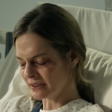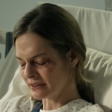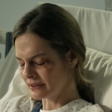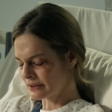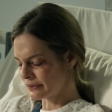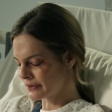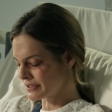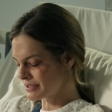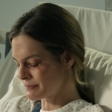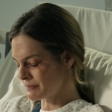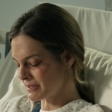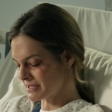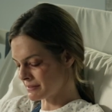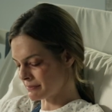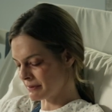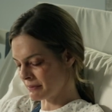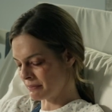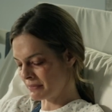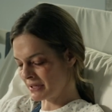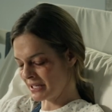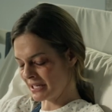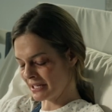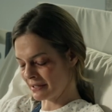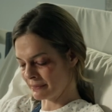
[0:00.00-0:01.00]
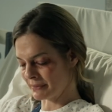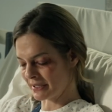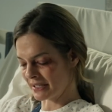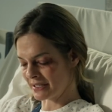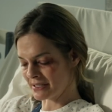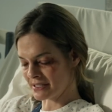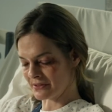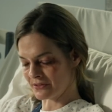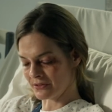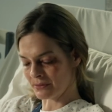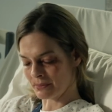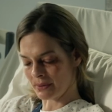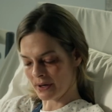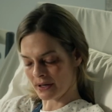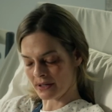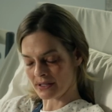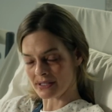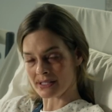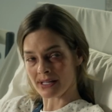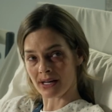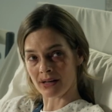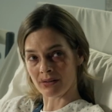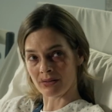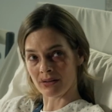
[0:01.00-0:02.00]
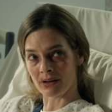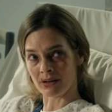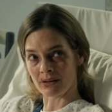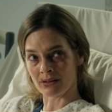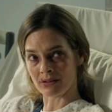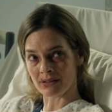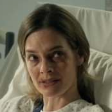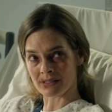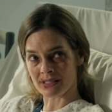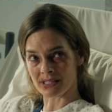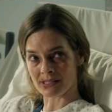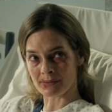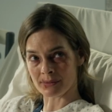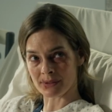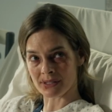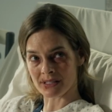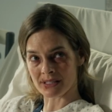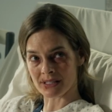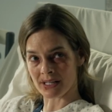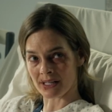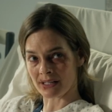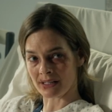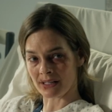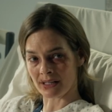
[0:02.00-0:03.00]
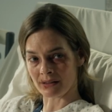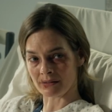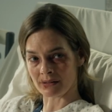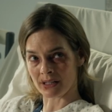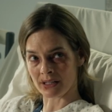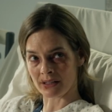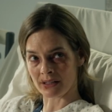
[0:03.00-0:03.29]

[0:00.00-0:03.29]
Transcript: Lewis must have been meeting him in a different part of town, though, because he's been staying out